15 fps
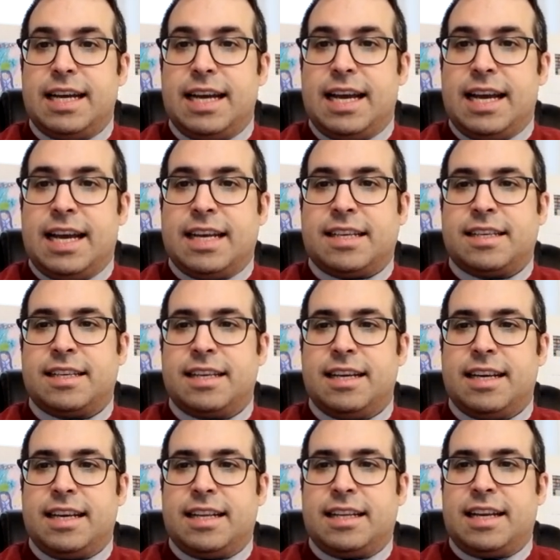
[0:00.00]
as
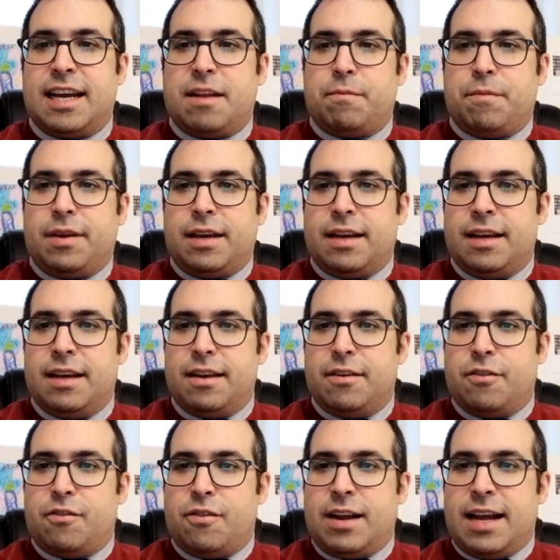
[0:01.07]
it can be
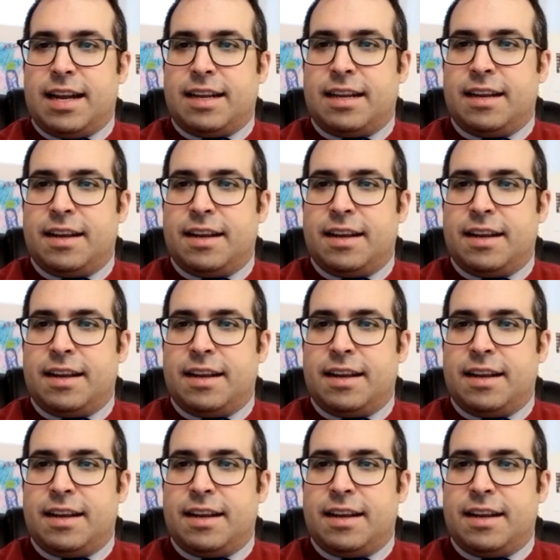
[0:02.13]
read